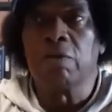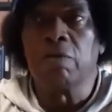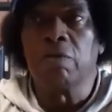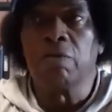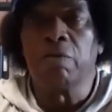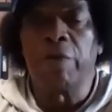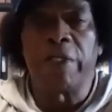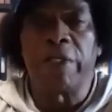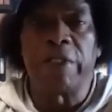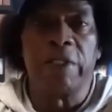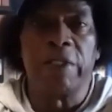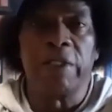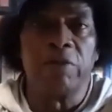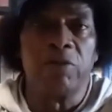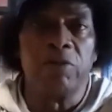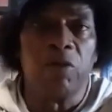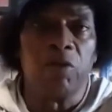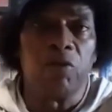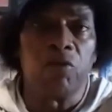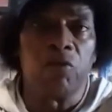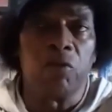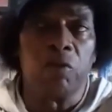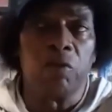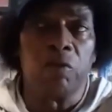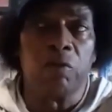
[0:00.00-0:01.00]

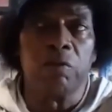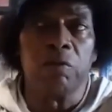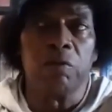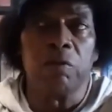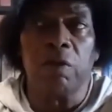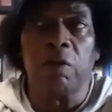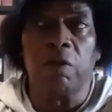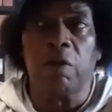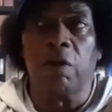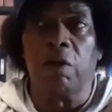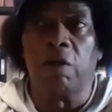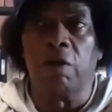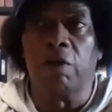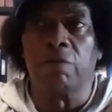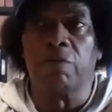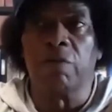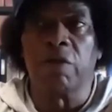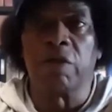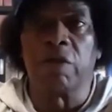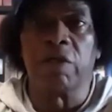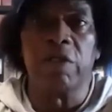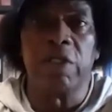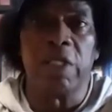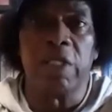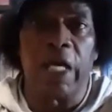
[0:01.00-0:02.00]
recognition of
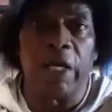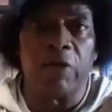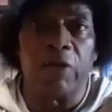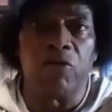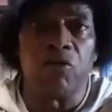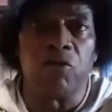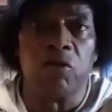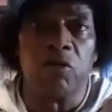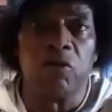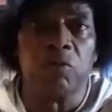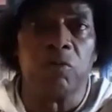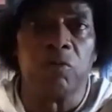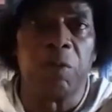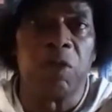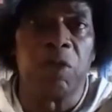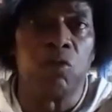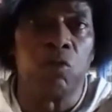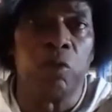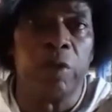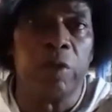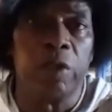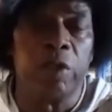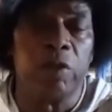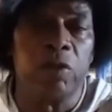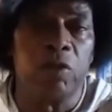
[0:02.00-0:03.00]
the connections
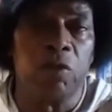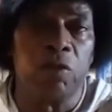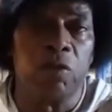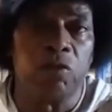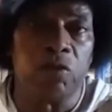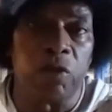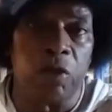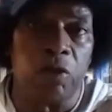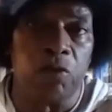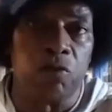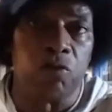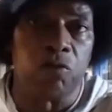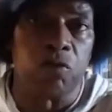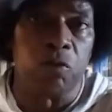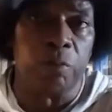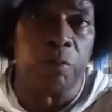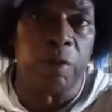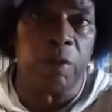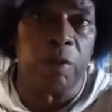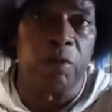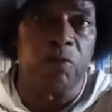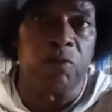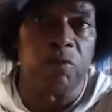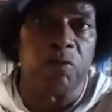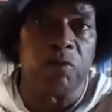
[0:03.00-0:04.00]
between those
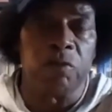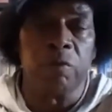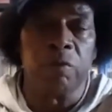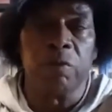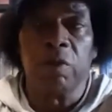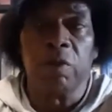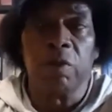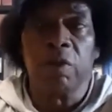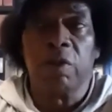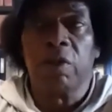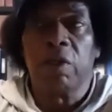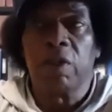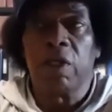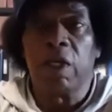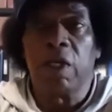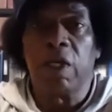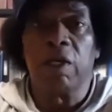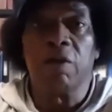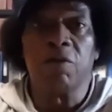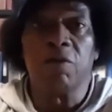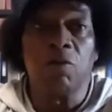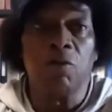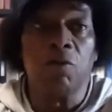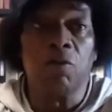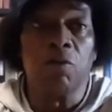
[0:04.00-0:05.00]
instruments
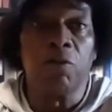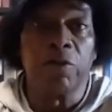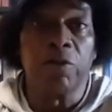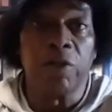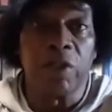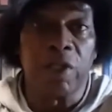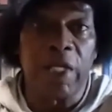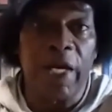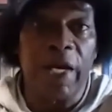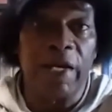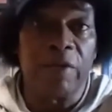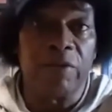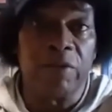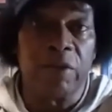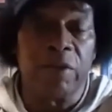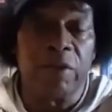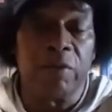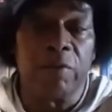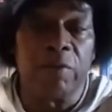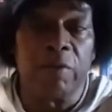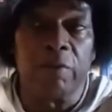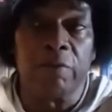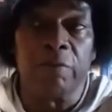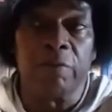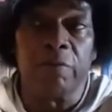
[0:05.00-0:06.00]
and or the lack
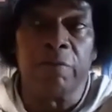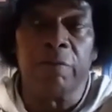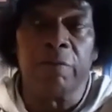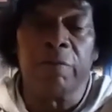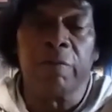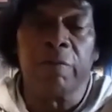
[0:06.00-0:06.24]
thereof,